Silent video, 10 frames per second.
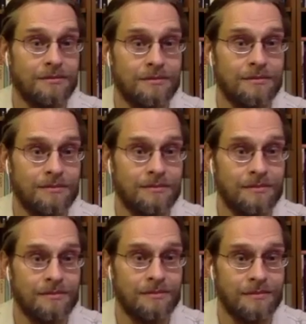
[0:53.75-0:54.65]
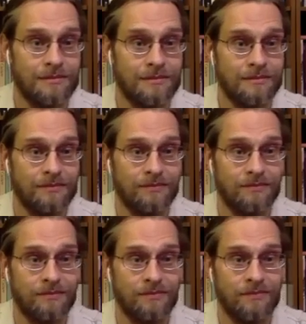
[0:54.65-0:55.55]

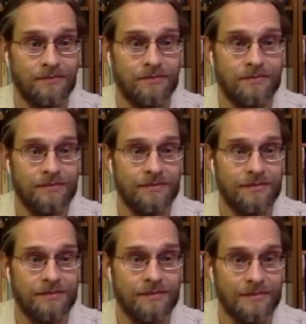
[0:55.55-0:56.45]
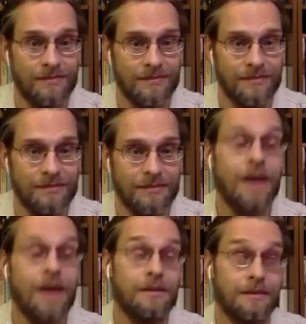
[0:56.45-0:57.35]

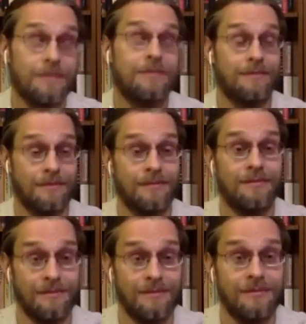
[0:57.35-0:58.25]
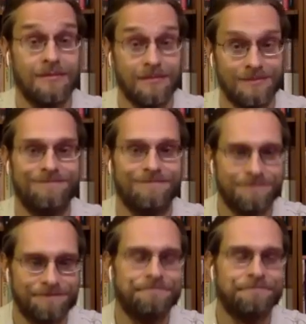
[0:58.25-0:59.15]

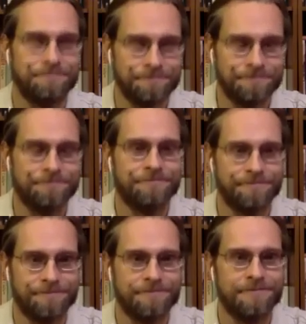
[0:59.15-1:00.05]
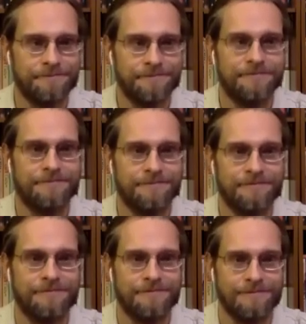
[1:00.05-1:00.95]

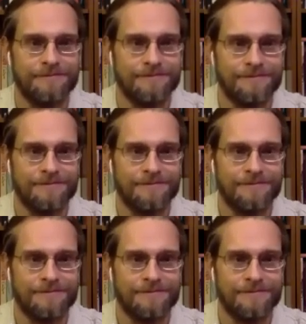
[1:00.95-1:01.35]
(not speaking)